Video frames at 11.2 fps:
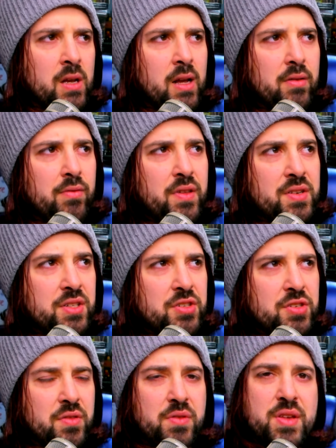this could
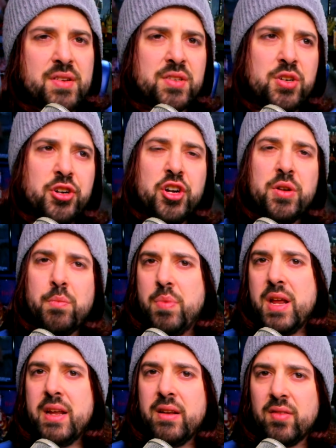this could
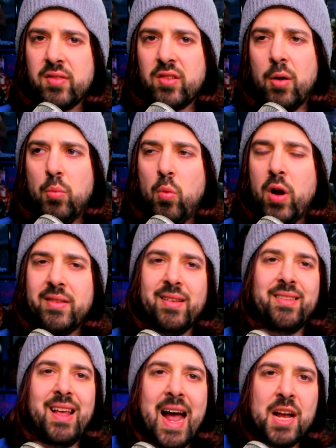be somewhat
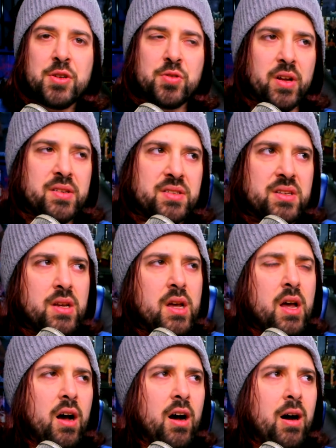disastrous
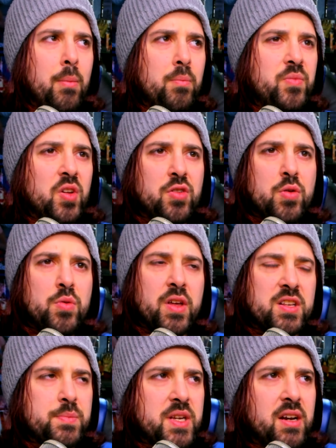um, to do
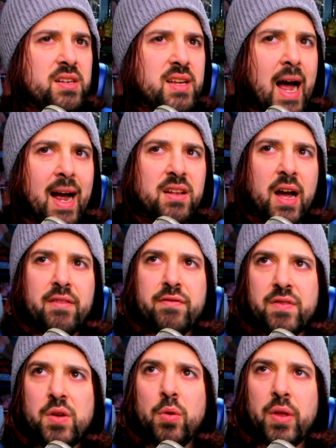this because I, I
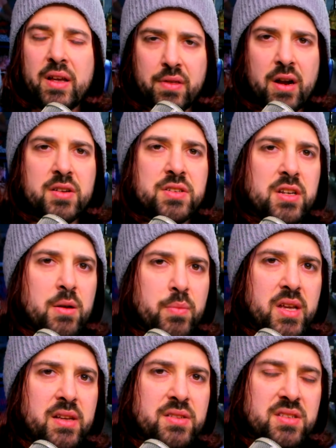feel like there's going to
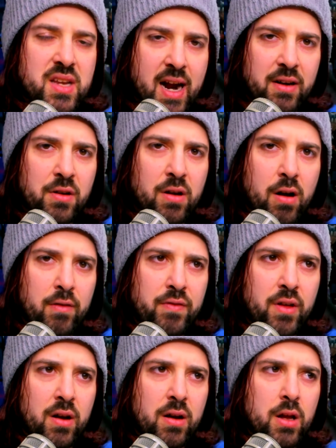be a sector of
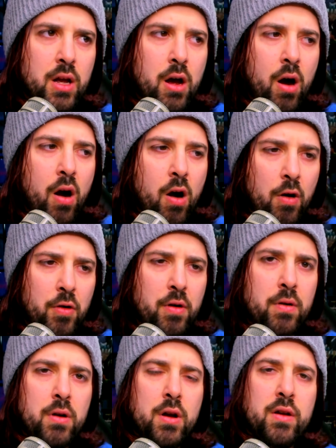the
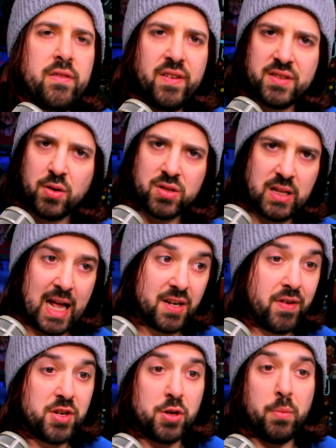horror phys- slash
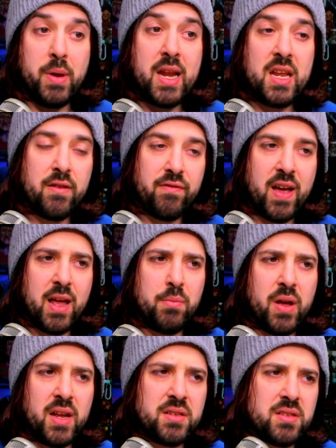physical media fan
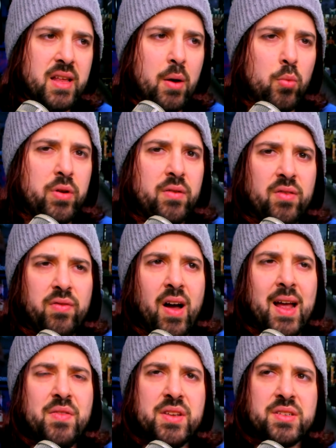base that would
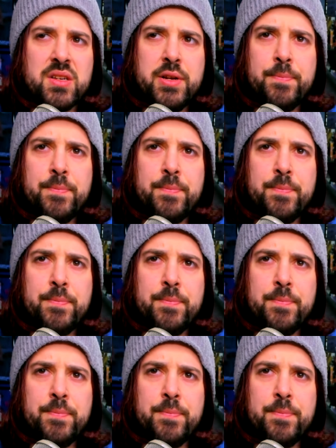find this